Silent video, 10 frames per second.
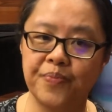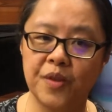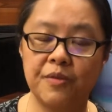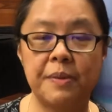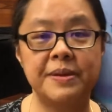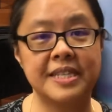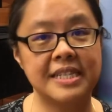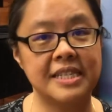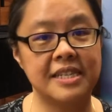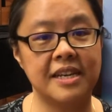
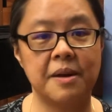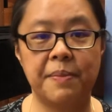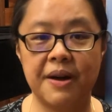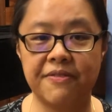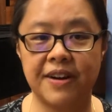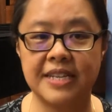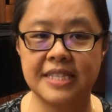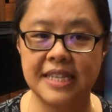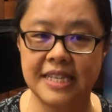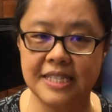represented here by Franz
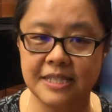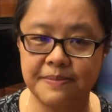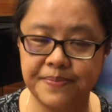Liszt.